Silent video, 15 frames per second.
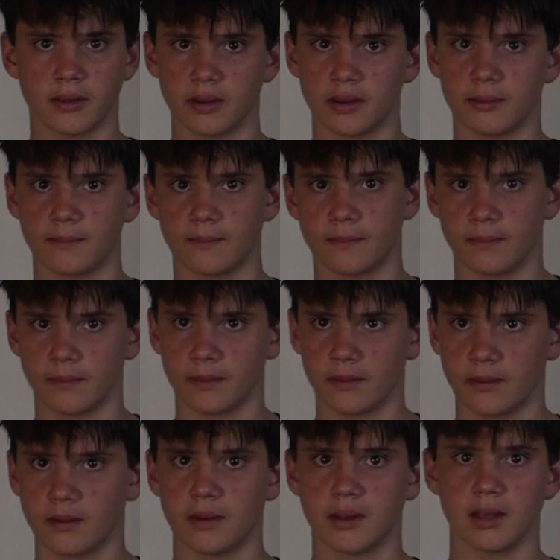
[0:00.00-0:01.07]
the
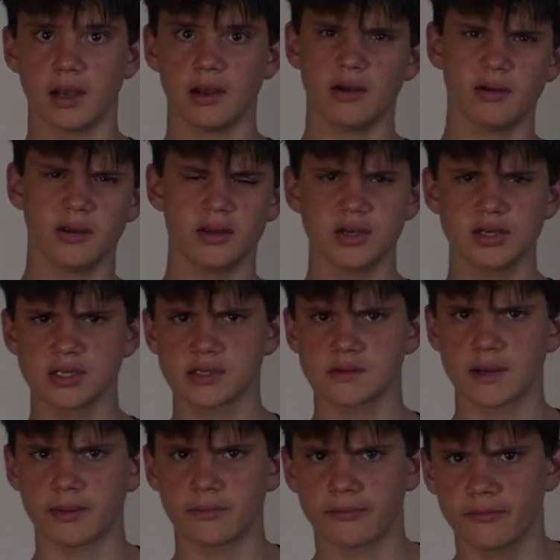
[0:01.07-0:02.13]

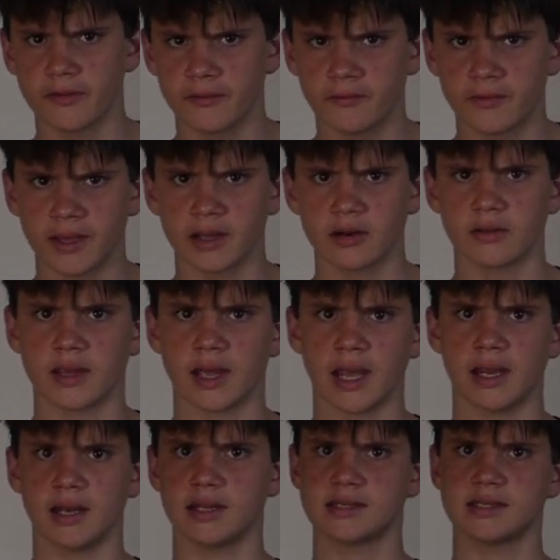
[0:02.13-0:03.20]

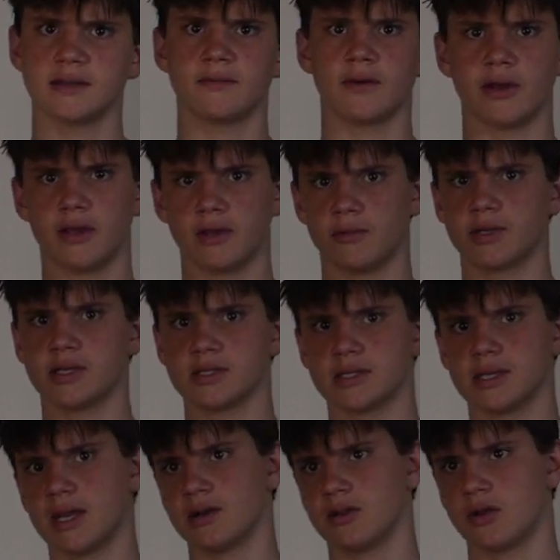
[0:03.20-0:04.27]
ADC value, which
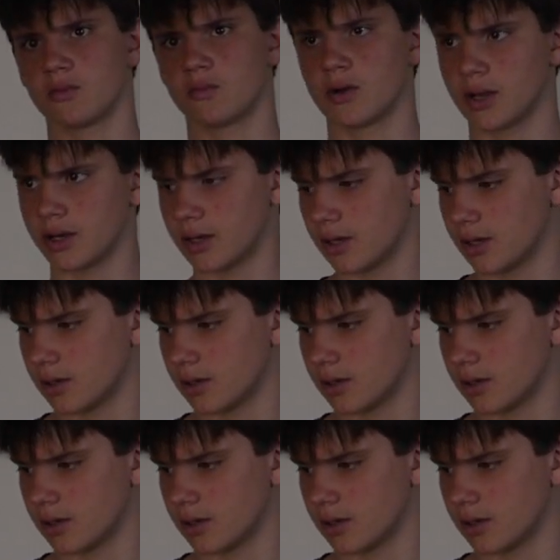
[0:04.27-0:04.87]
is analog 1 and